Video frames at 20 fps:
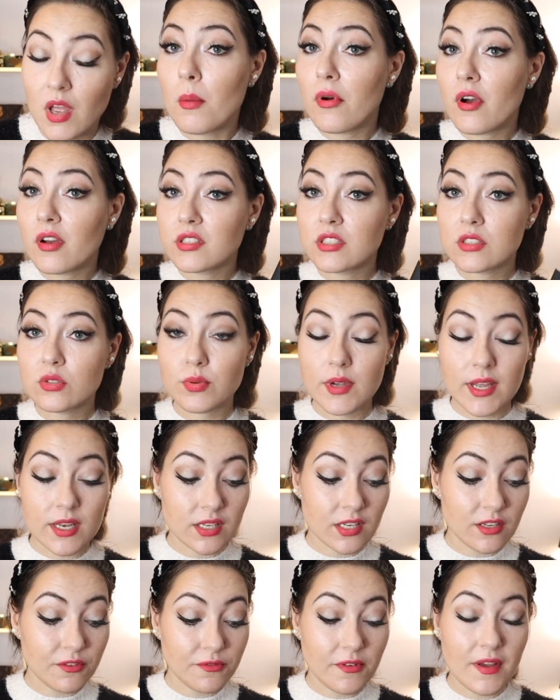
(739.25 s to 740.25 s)
Box
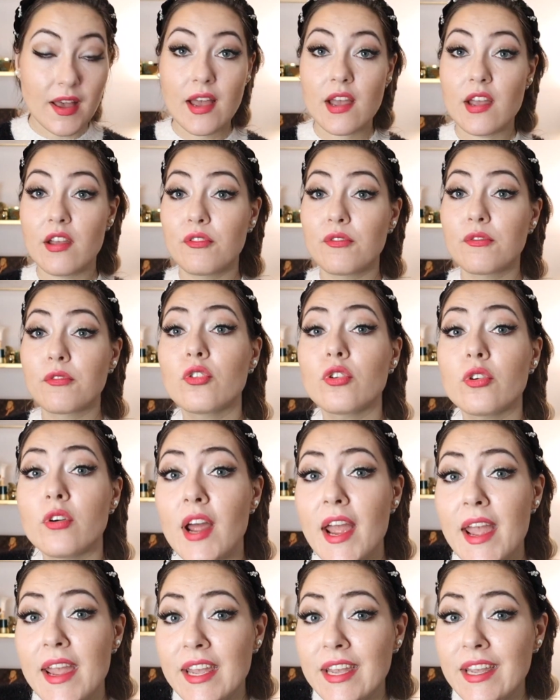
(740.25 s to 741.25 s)
twenty-five,
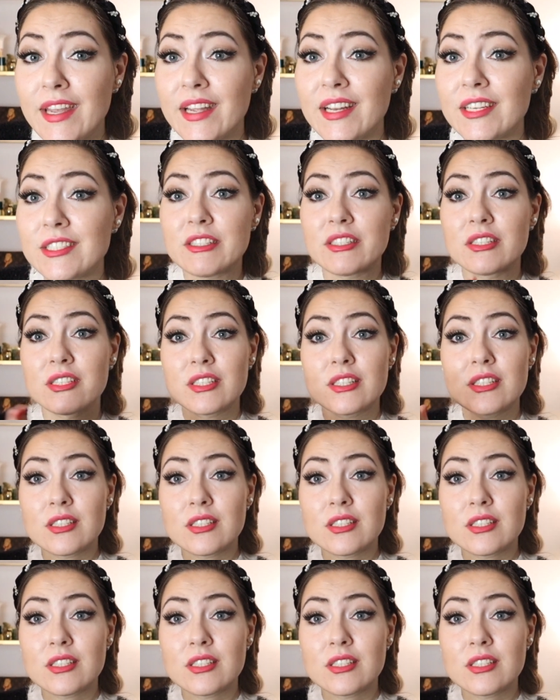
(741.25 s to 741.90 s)
great!